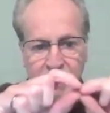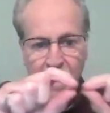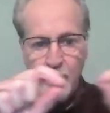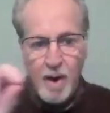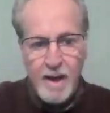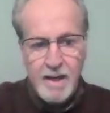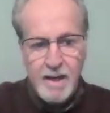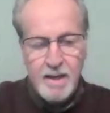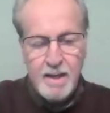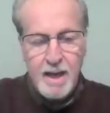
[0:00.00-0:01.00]
the same way.
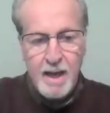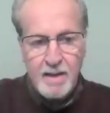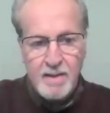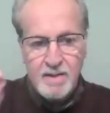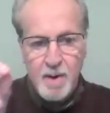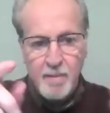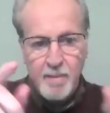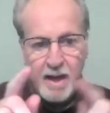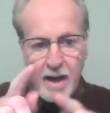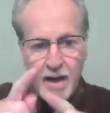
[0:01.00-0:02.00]
And
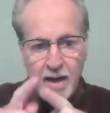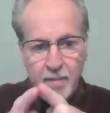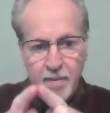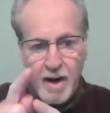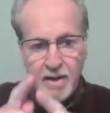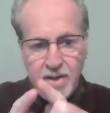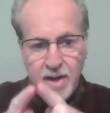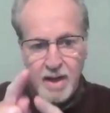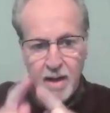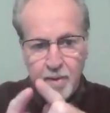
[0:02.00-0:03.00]
samarium and gadolinium are
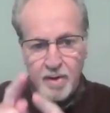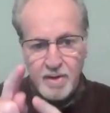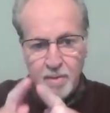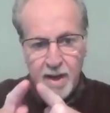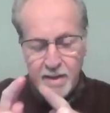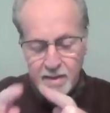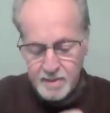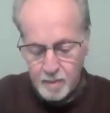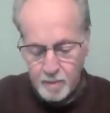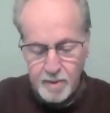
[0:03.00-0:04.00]
actually a chemical split.
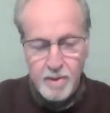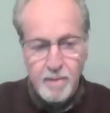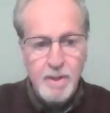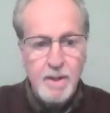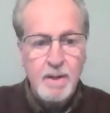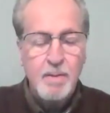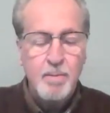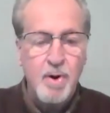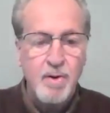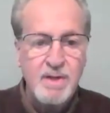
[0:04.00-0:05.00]
So when you're
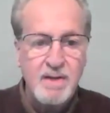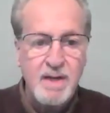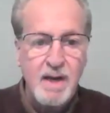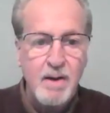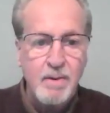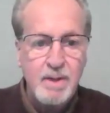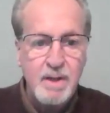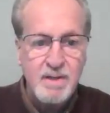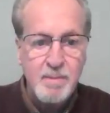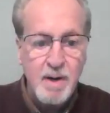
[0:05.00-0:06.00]
processing out
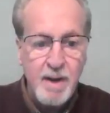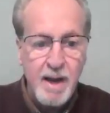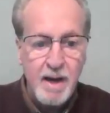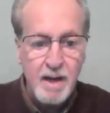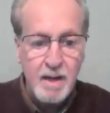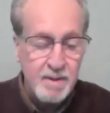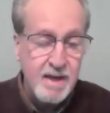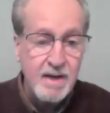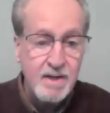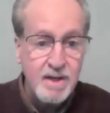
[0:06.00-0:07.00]
uh, samarium and gadolinium,
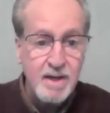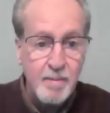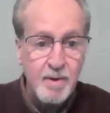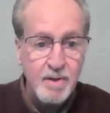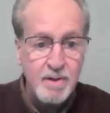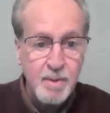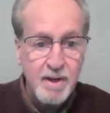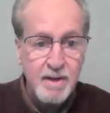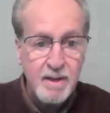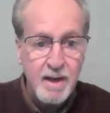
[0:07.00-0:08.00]
it's actually a chemical
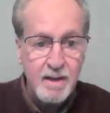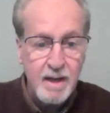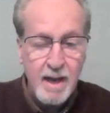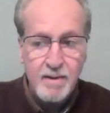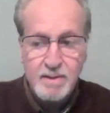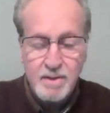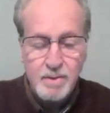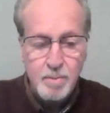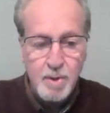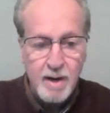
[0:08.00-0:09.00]
split that allows the
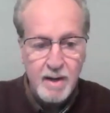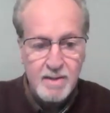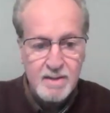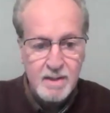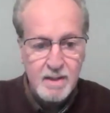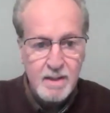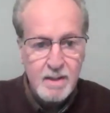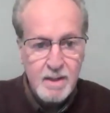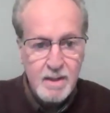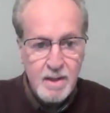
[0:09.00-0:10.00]
two products to
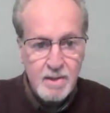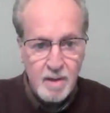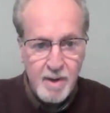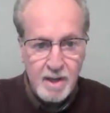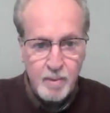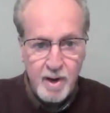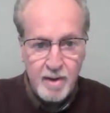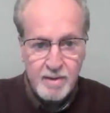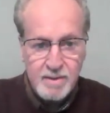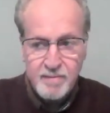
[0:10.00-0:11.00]
sort of make their way
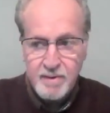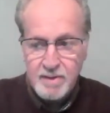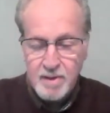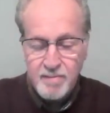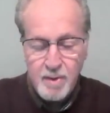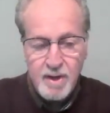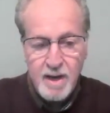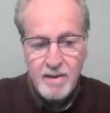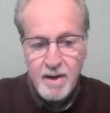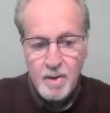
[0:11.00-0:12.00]
to the surface. So if you can
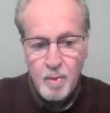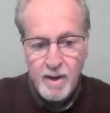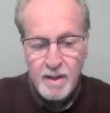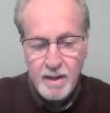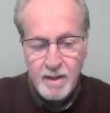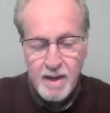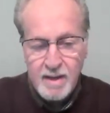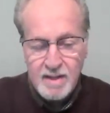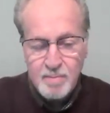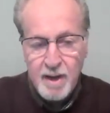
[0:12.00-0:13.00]
get there quickly to
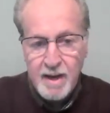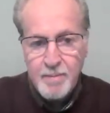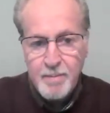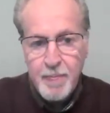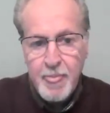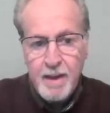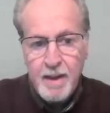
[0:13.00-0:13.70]
that split,